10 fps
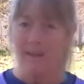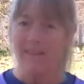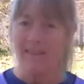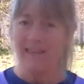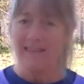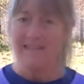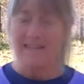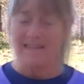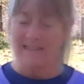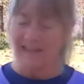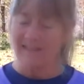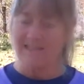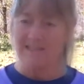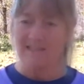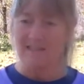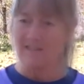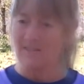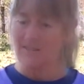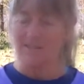of the things that tends to